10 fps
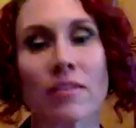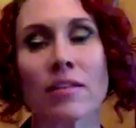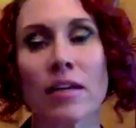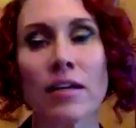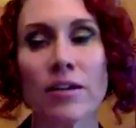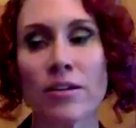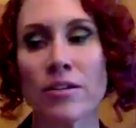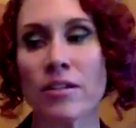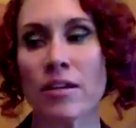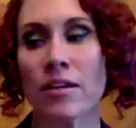the
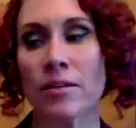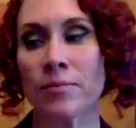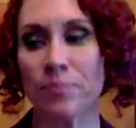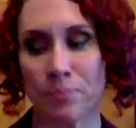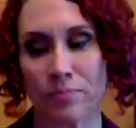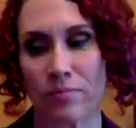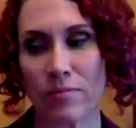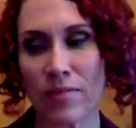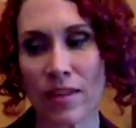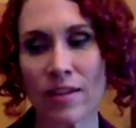layers, and
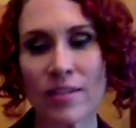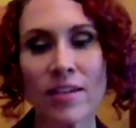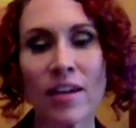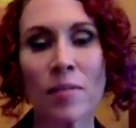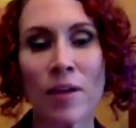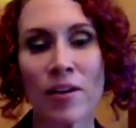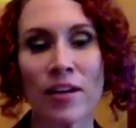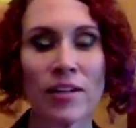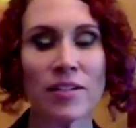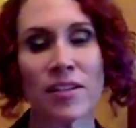it's not about
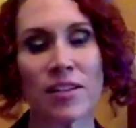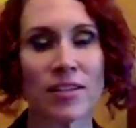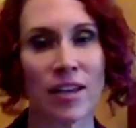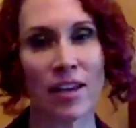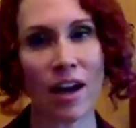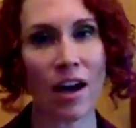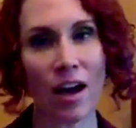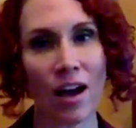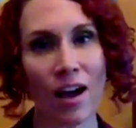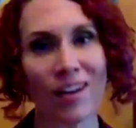getting to this like,
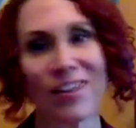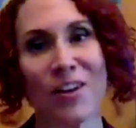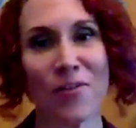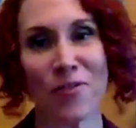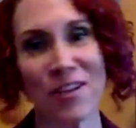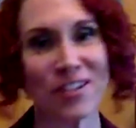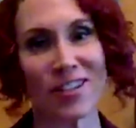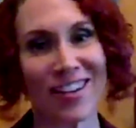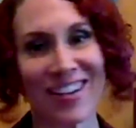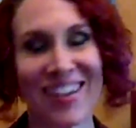I've reached
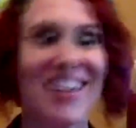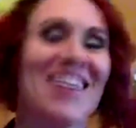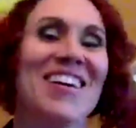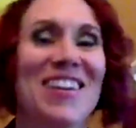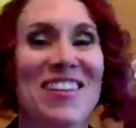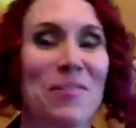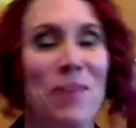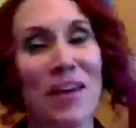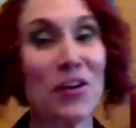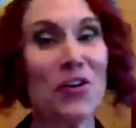the
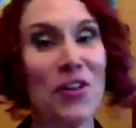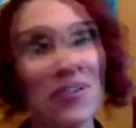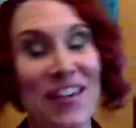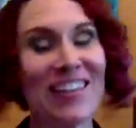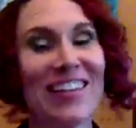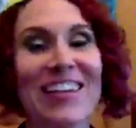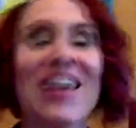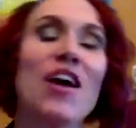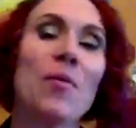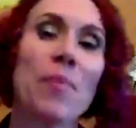pinnacle of healing,
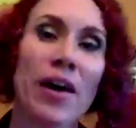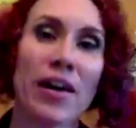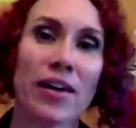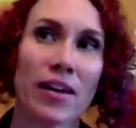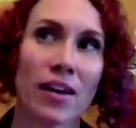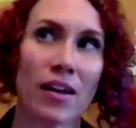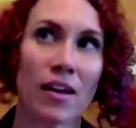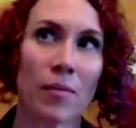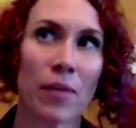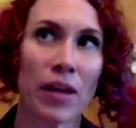but
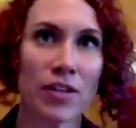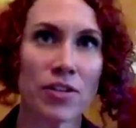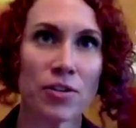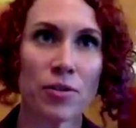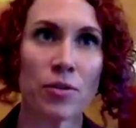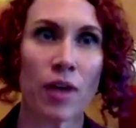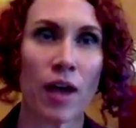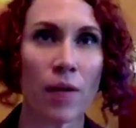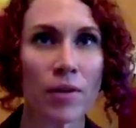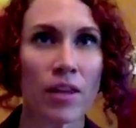
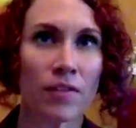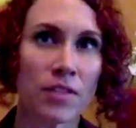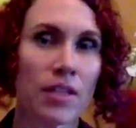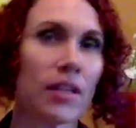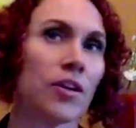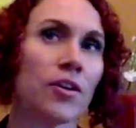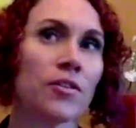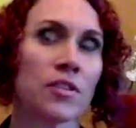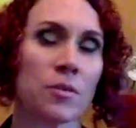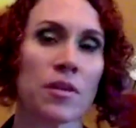I would love to hear
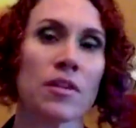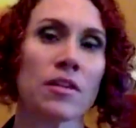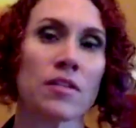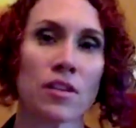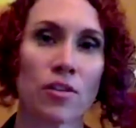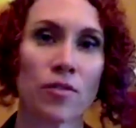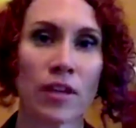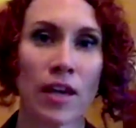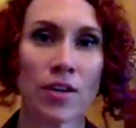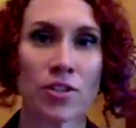some of the things that you've
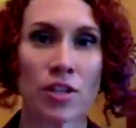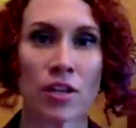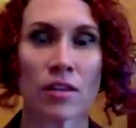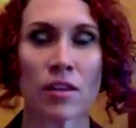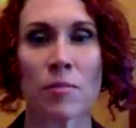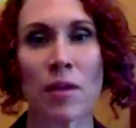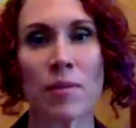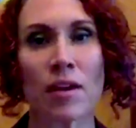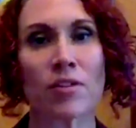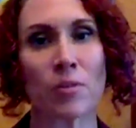engaged in that
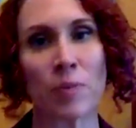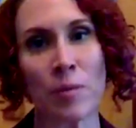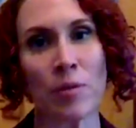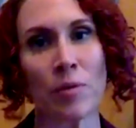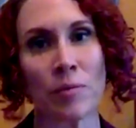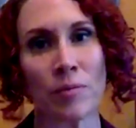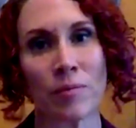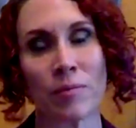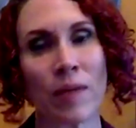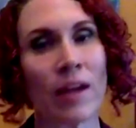maybe other people
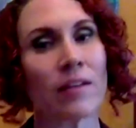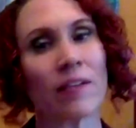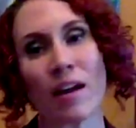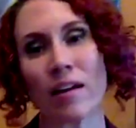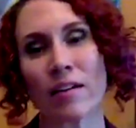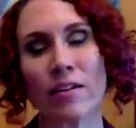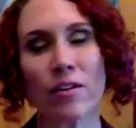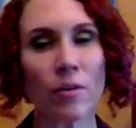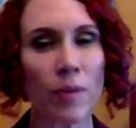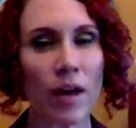might not
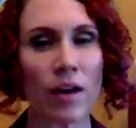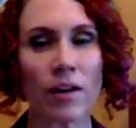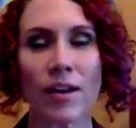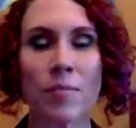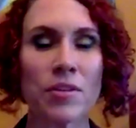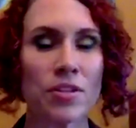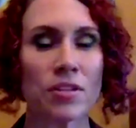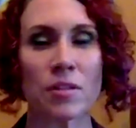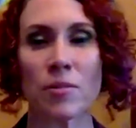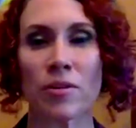know about. And I mentioned
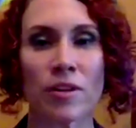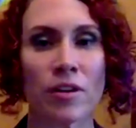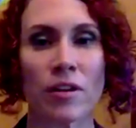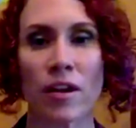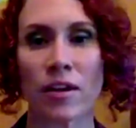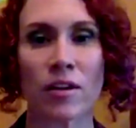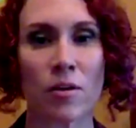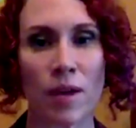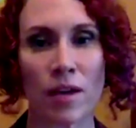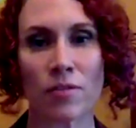some earlier, and I can go
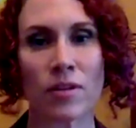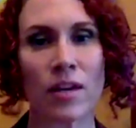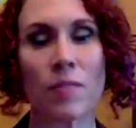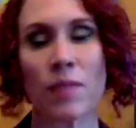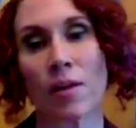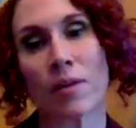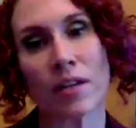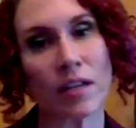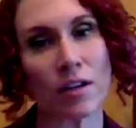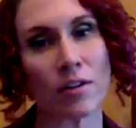back through again, but I want
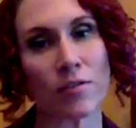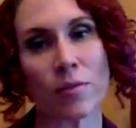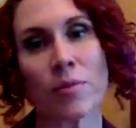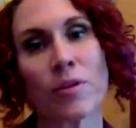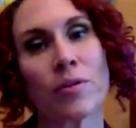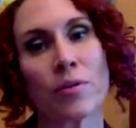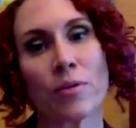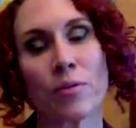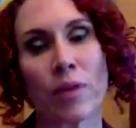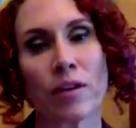to hear from
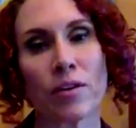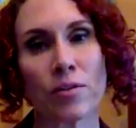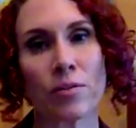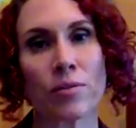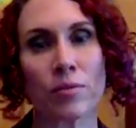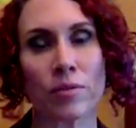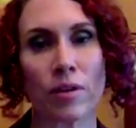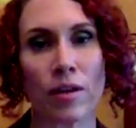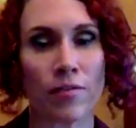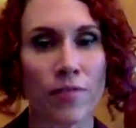you what you
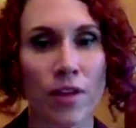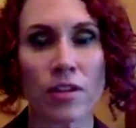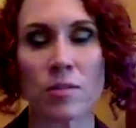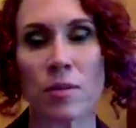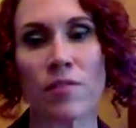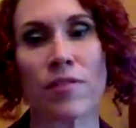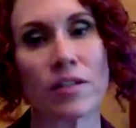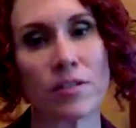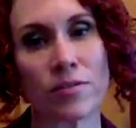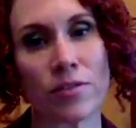have felt has been
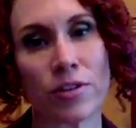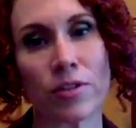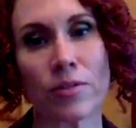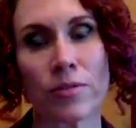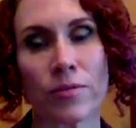effective for you.